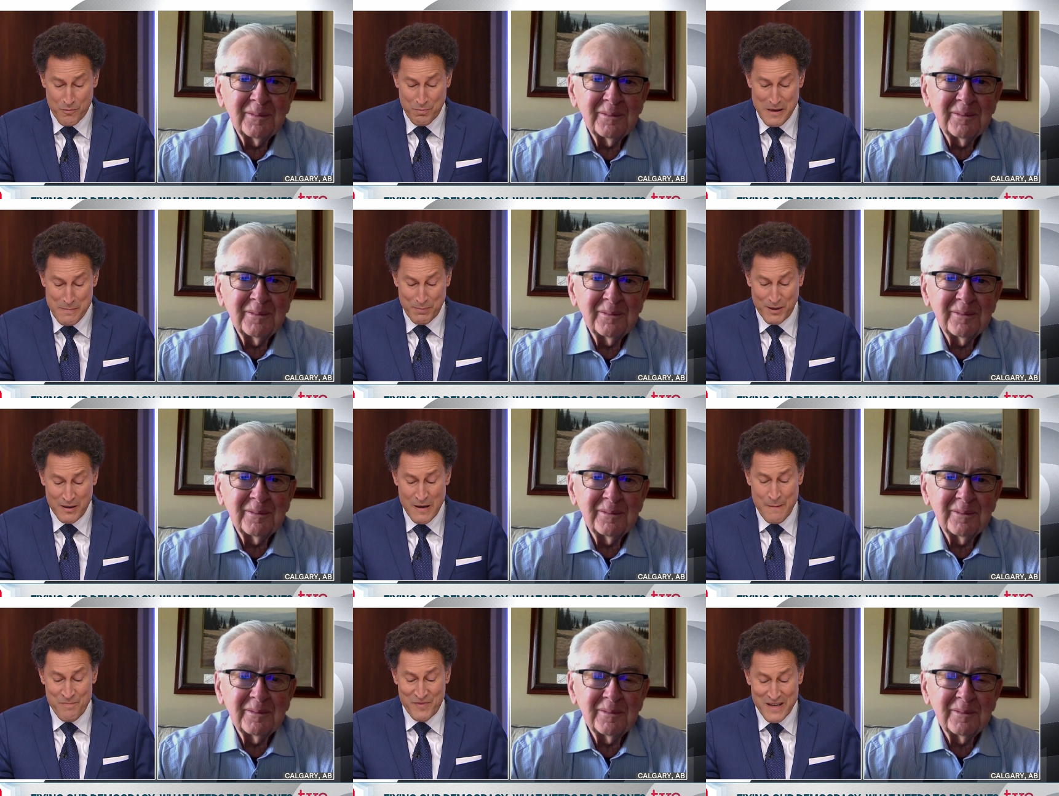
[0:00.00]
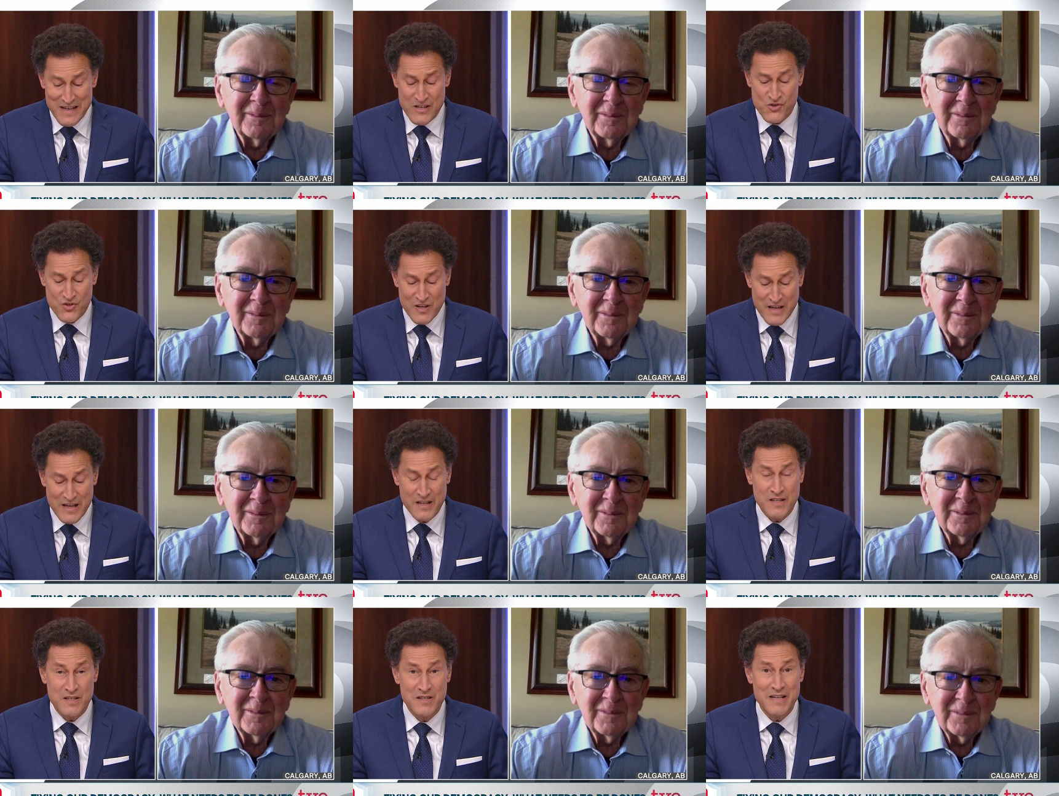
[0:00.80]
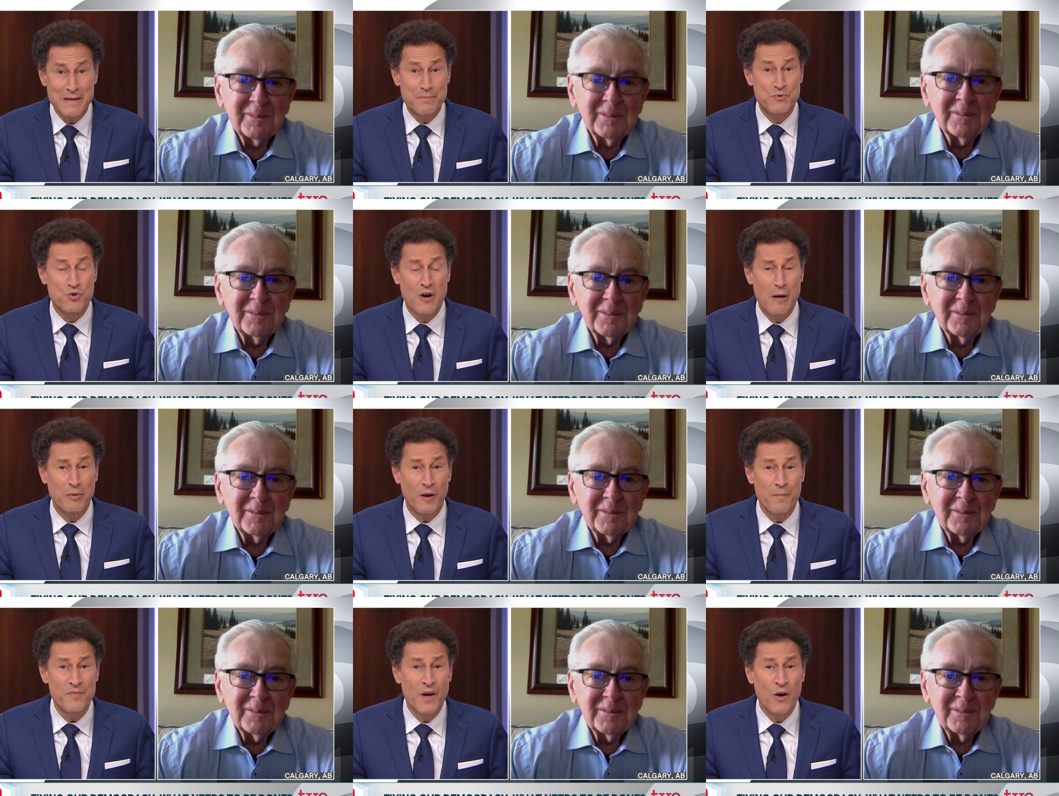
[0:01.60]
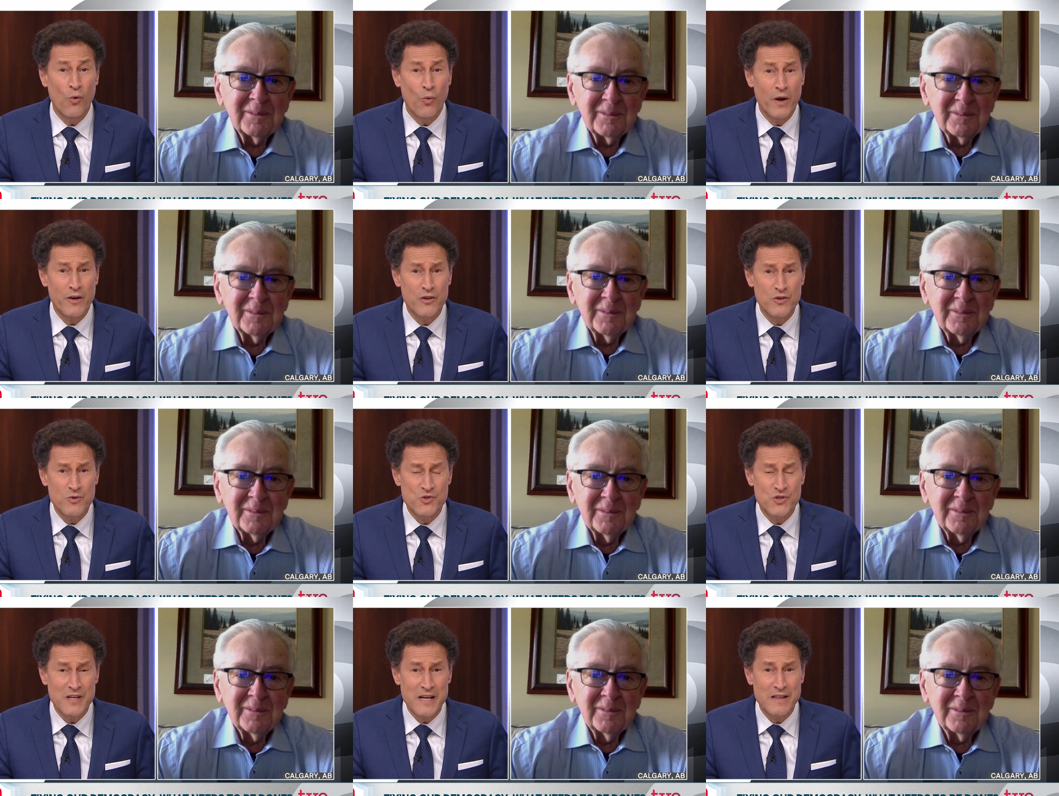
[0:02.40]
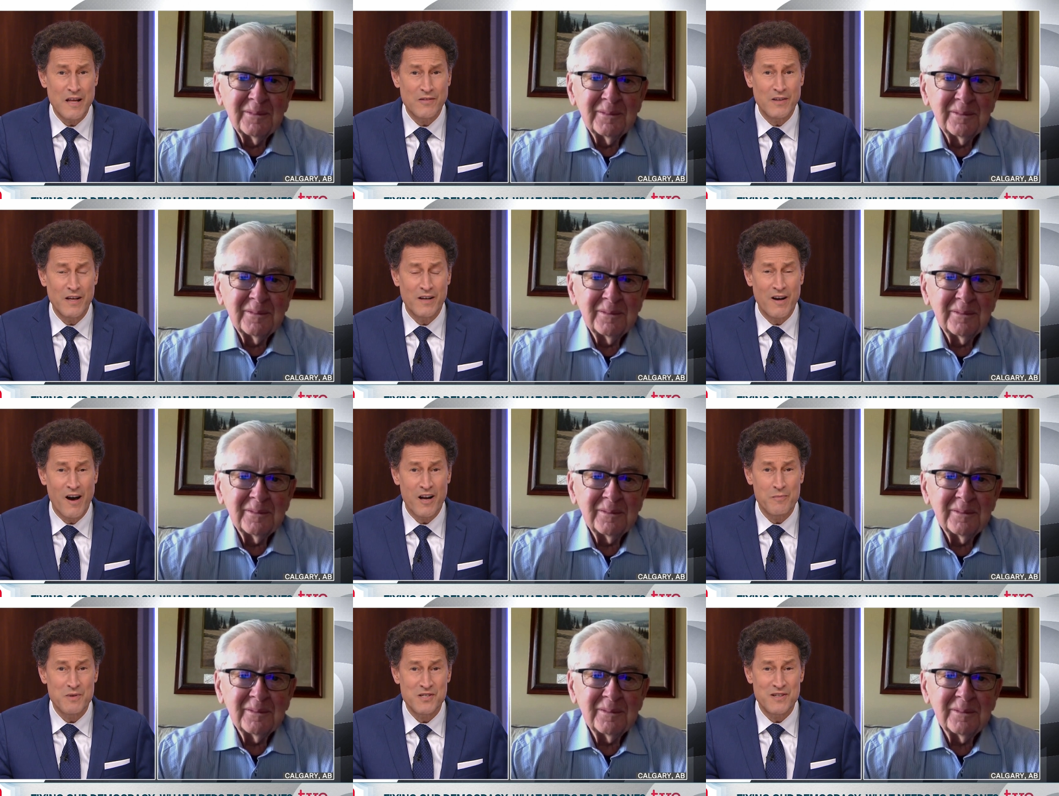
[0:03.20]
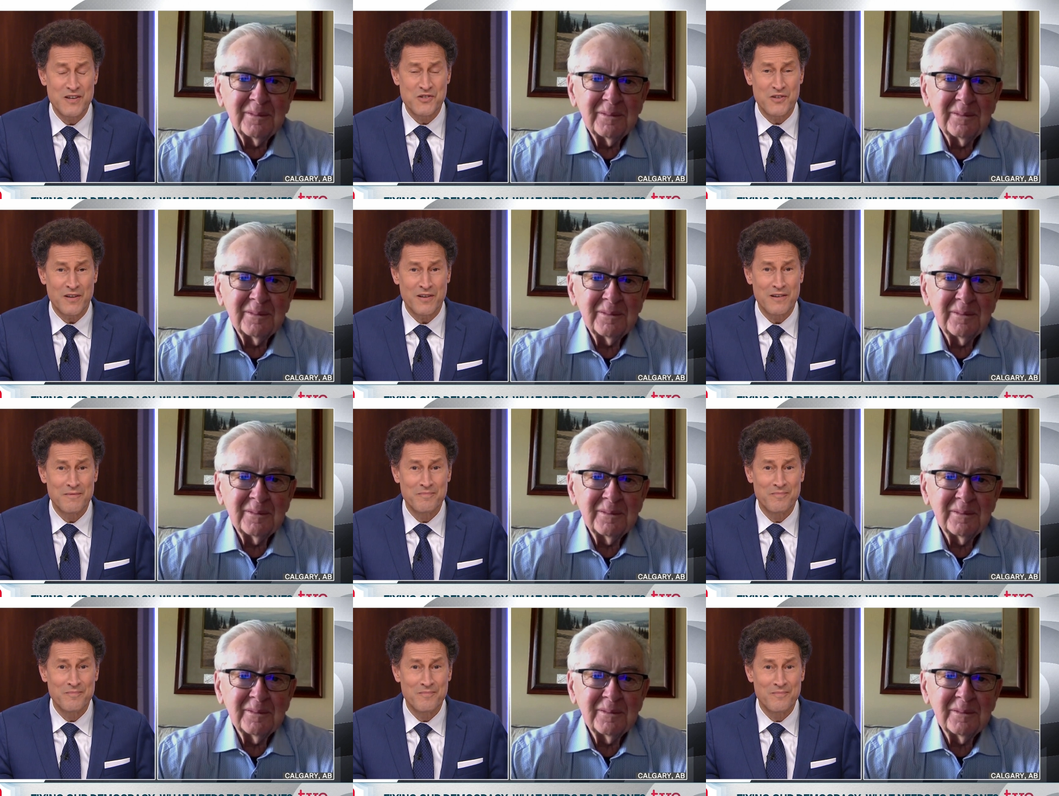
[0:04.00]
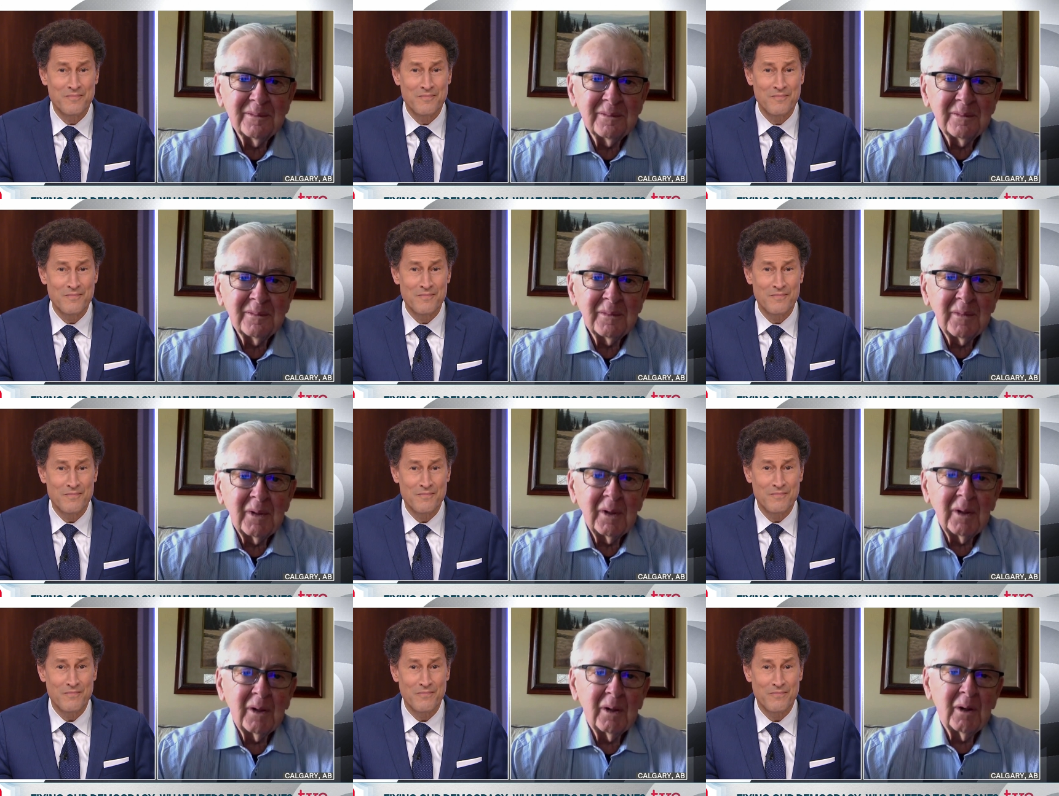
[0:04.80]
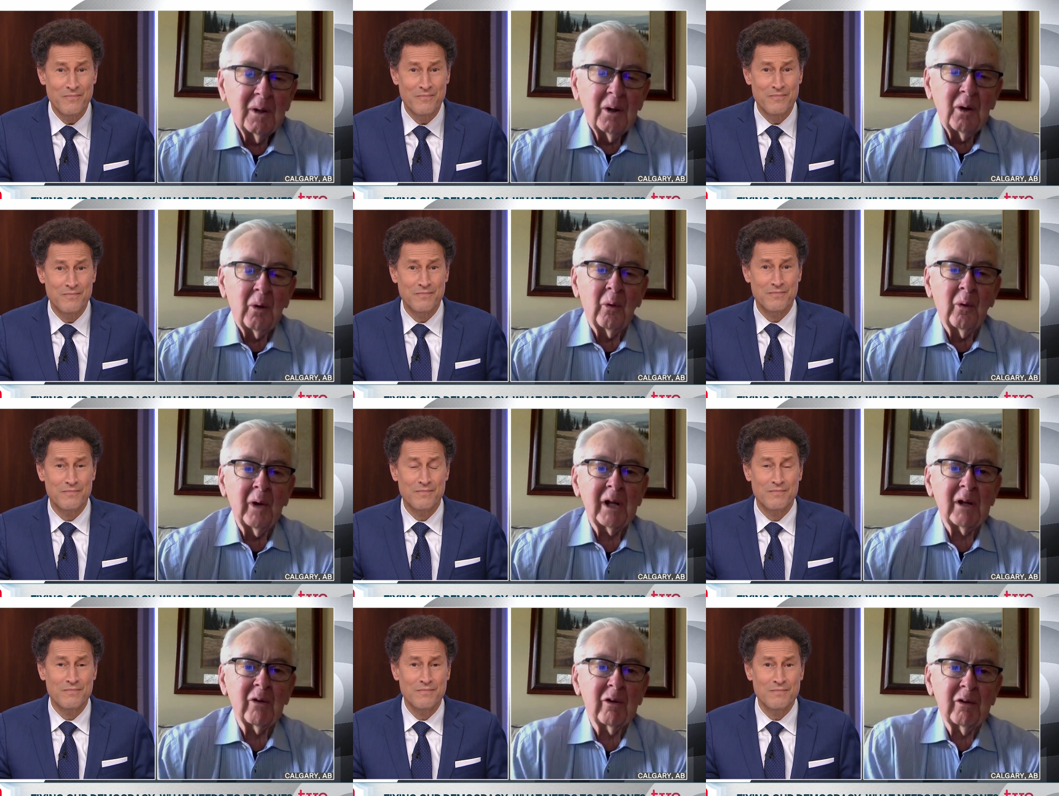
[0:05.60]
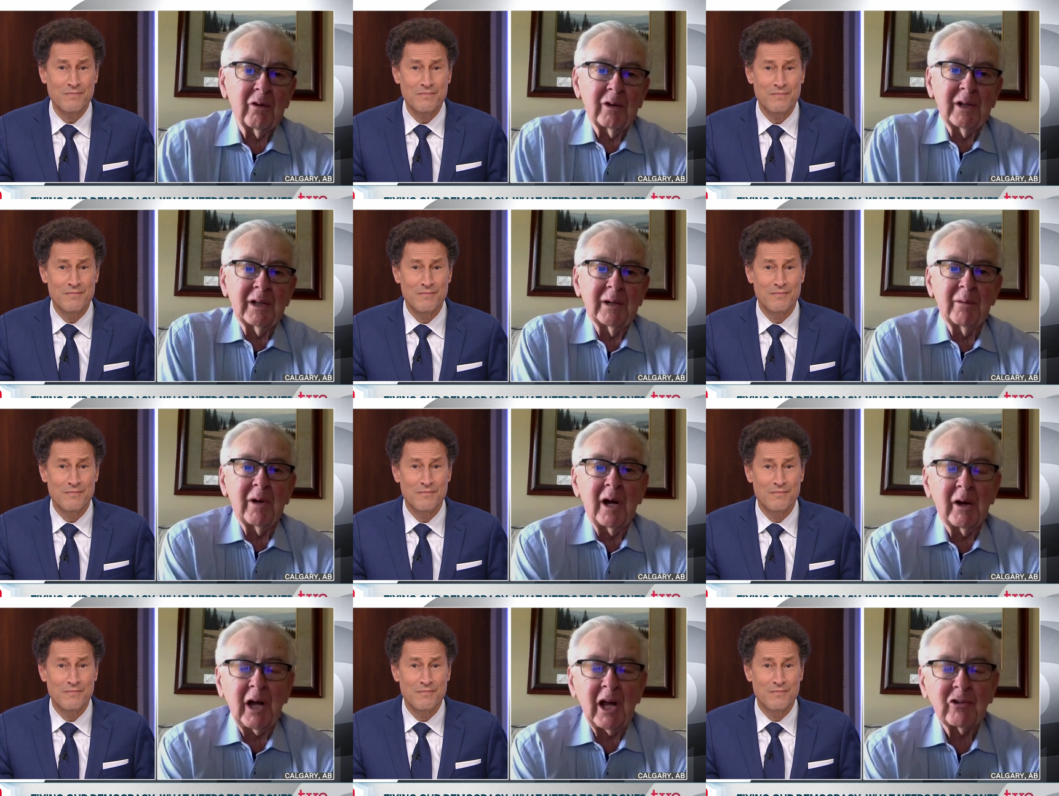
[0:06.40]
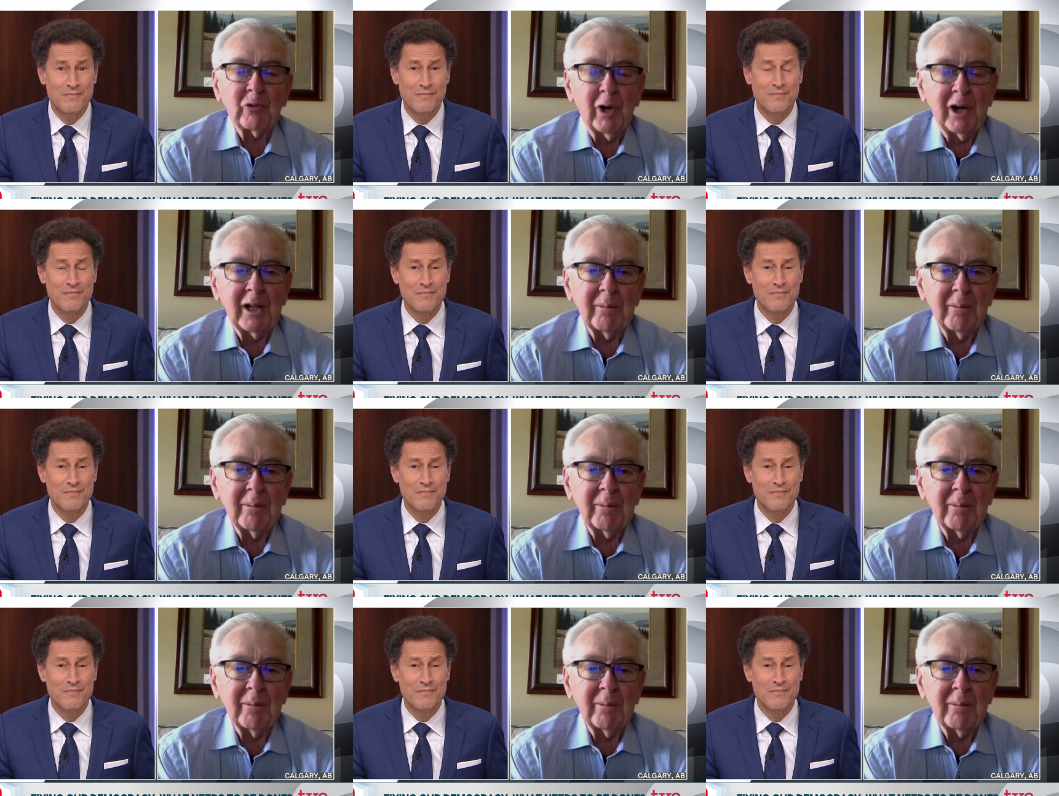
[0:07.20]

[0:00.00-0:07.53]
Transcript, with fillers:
Speaker 1: the people, is in deep trouble. What are you seeing that The Economist isn't?
Speaker 2: Well, the, I guess one of the